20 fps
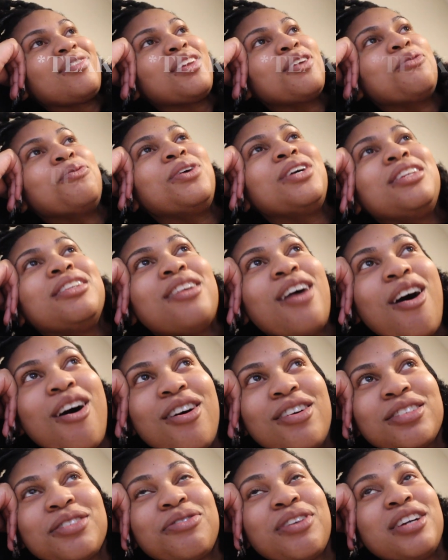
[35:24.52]
We
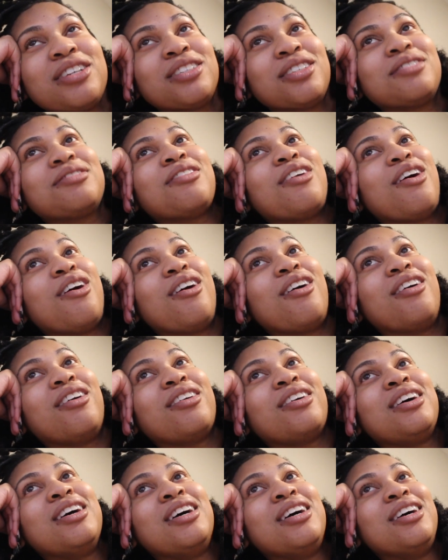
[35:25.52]
lost, first of
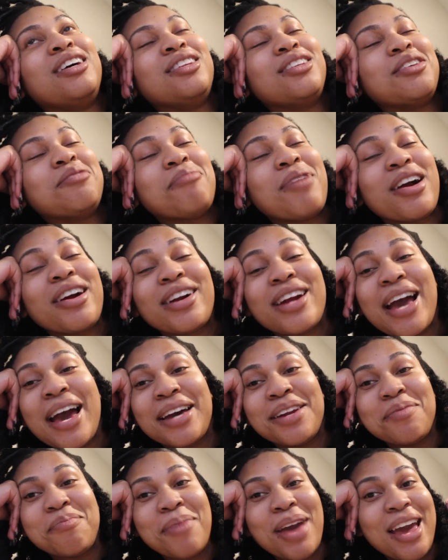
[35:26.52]
all, LaMurda
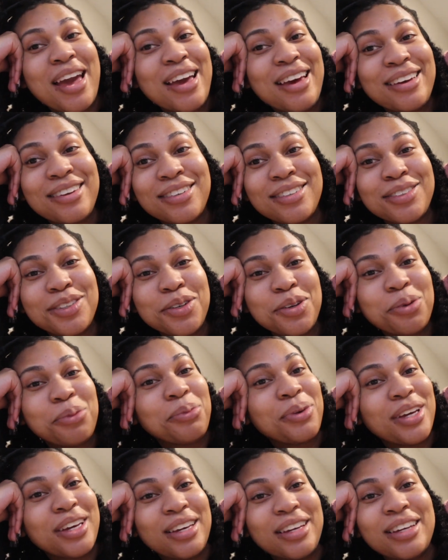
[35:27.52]
had a man a little
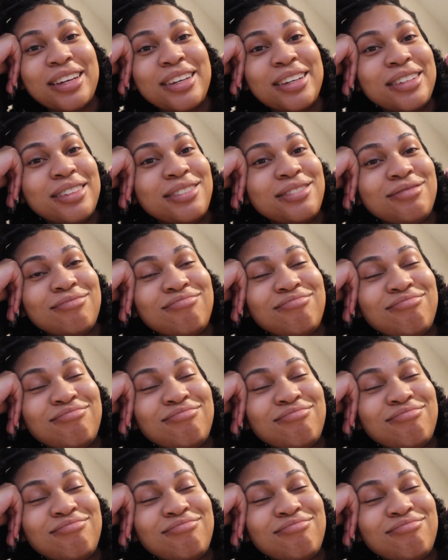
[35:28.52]
bit.